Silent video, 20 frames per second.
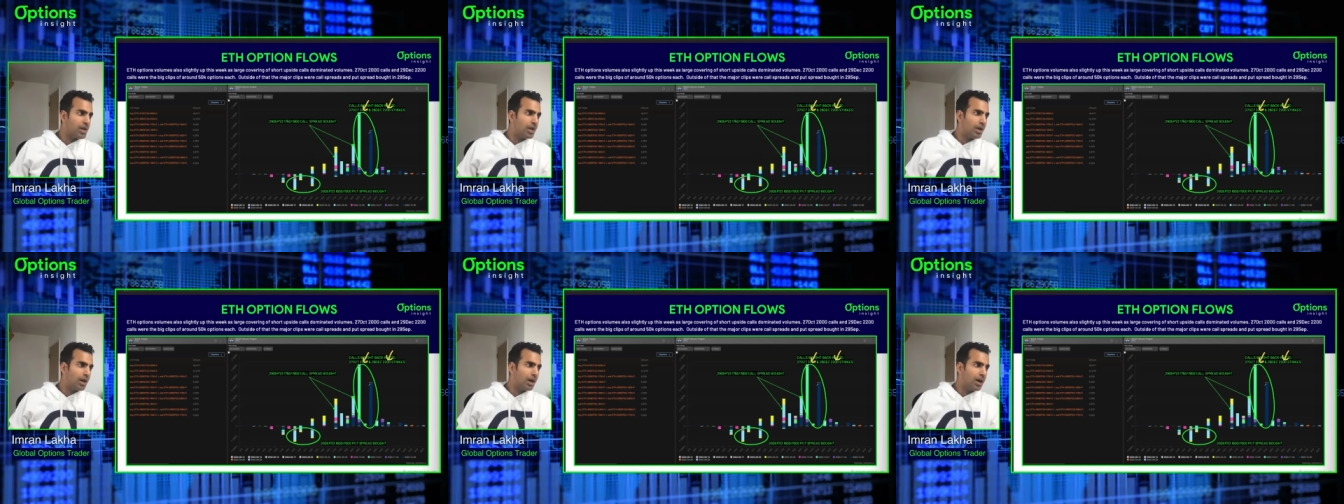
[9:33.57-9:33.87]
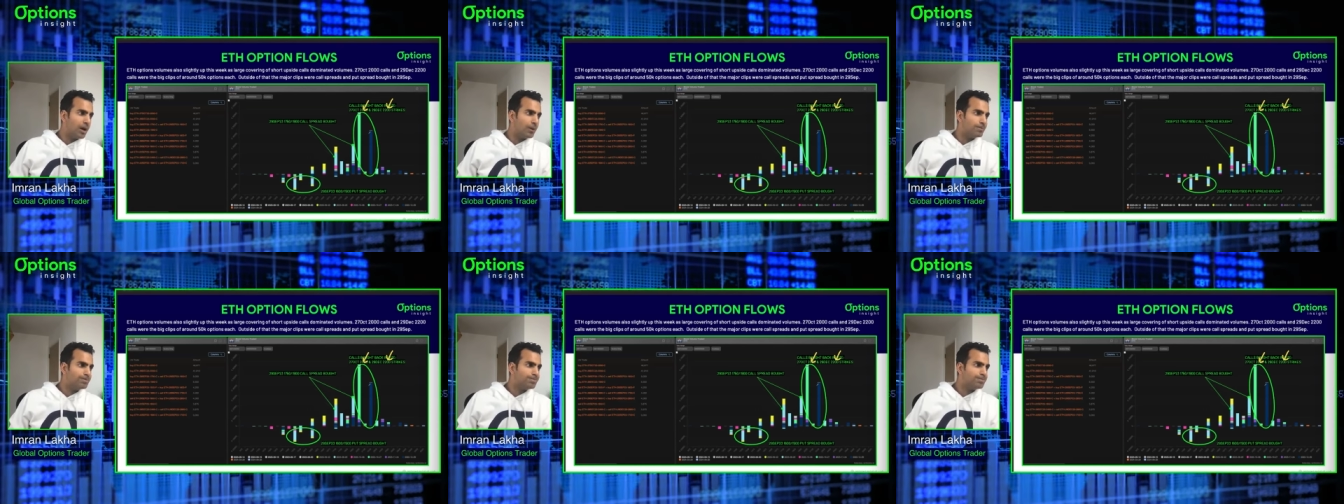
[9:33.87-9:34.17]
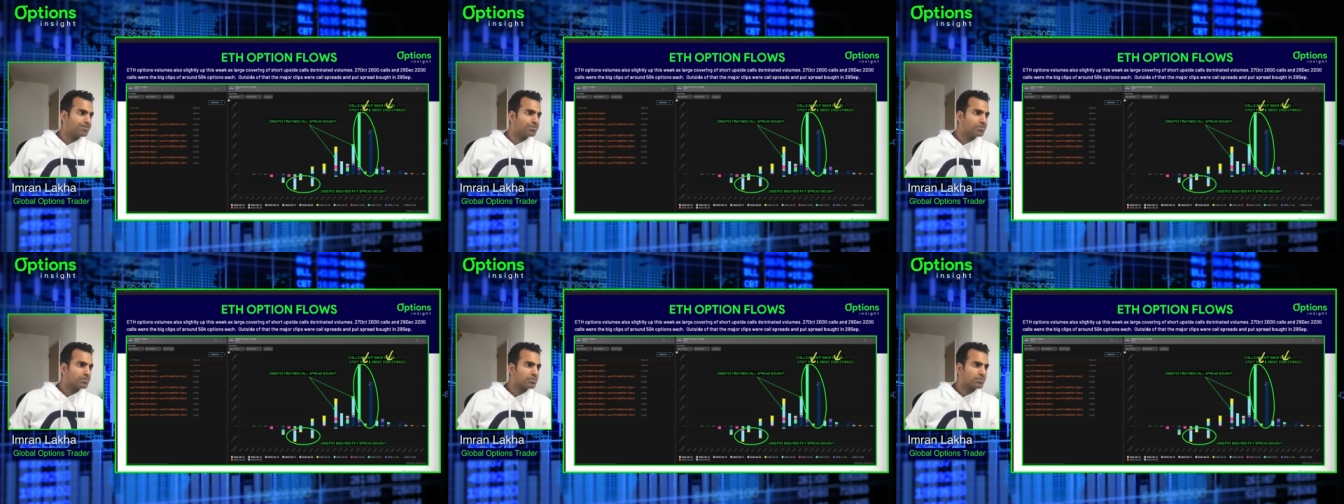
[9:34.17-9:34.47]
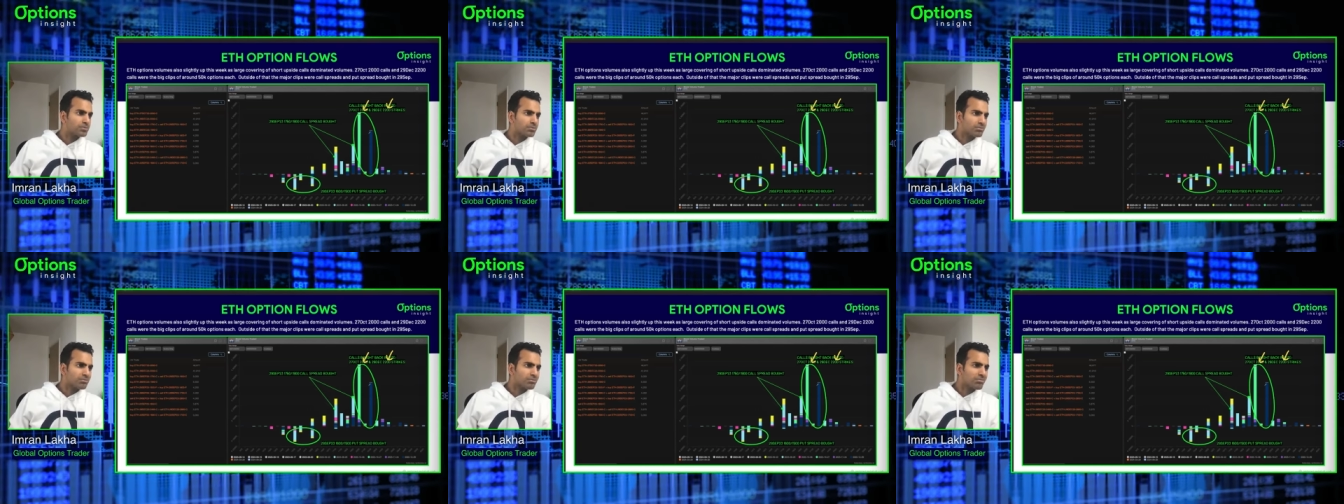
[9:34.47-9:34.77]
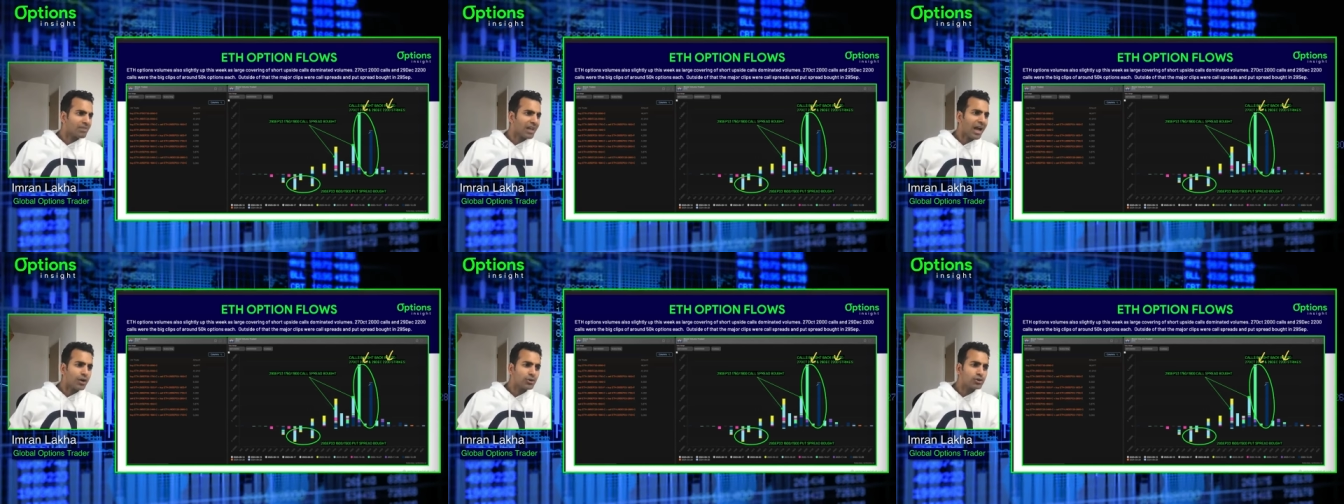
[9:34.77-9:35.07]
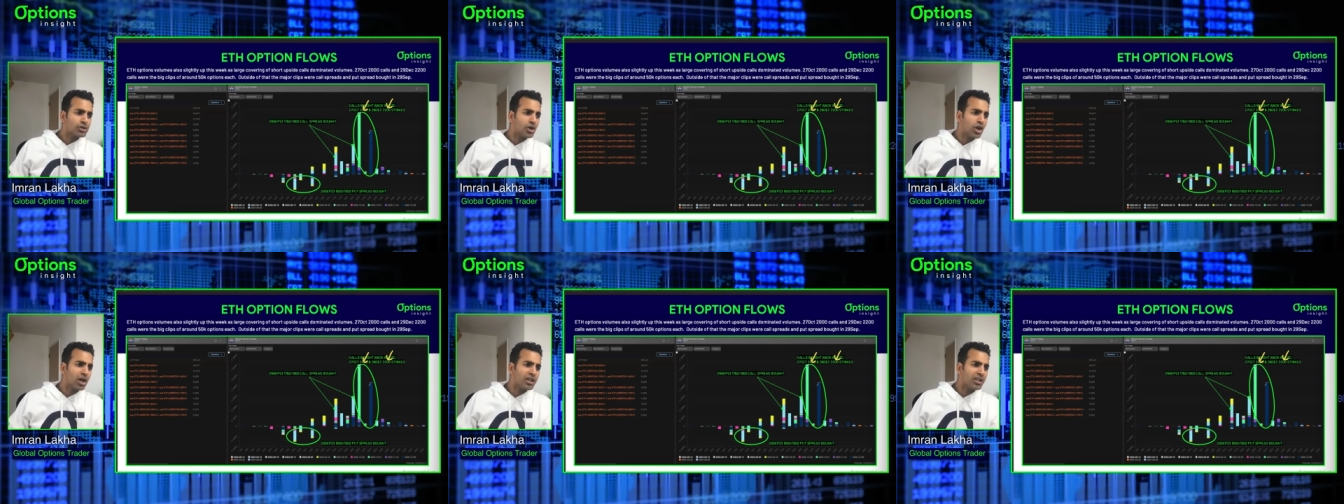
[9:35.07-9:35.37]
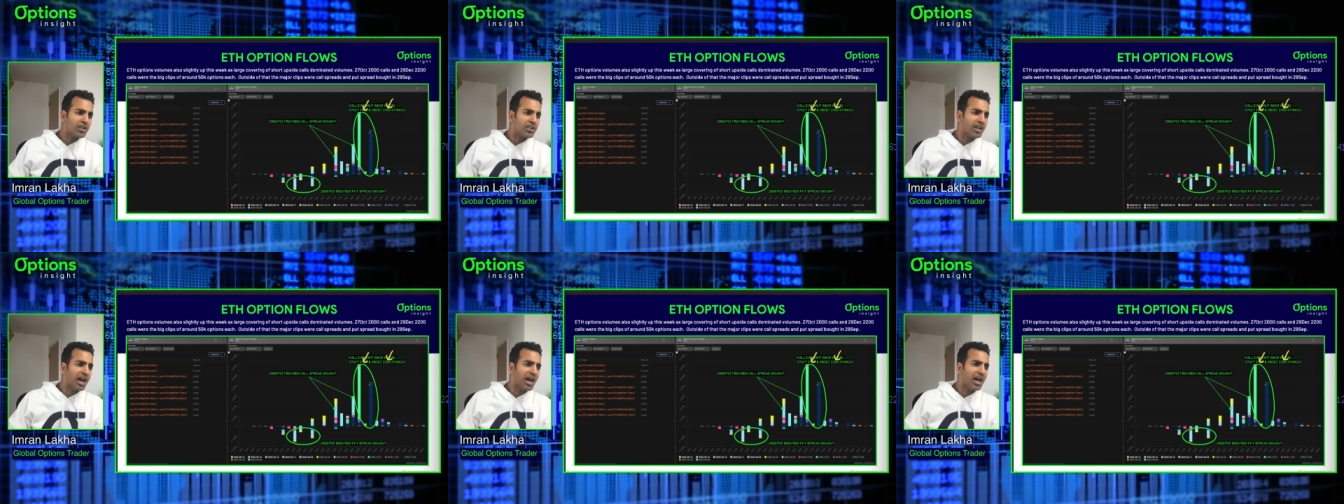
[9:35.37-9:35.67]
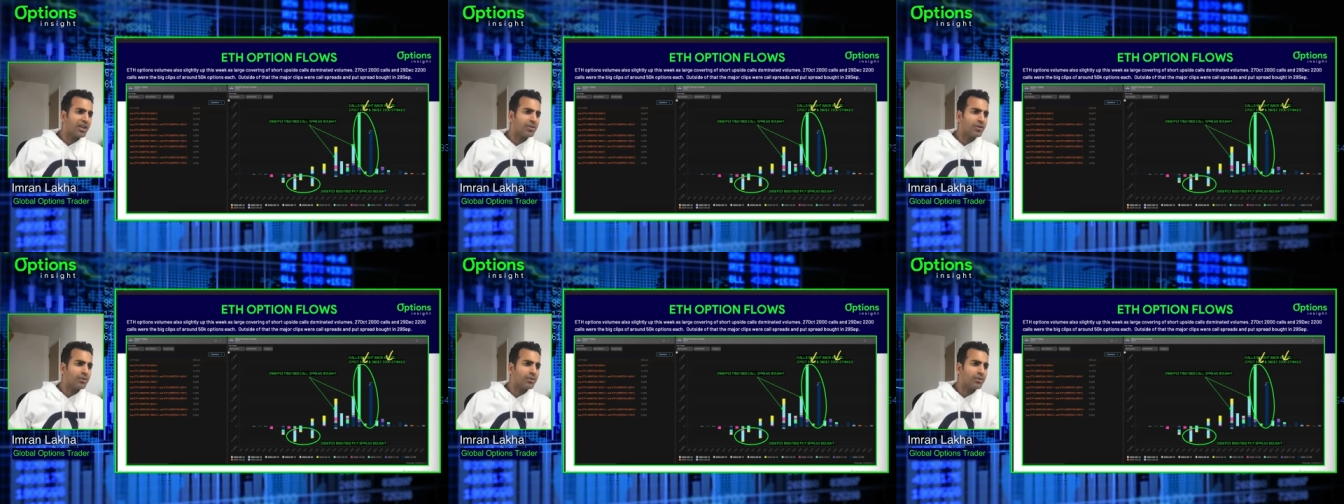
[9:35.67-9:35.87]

Um, outside of that,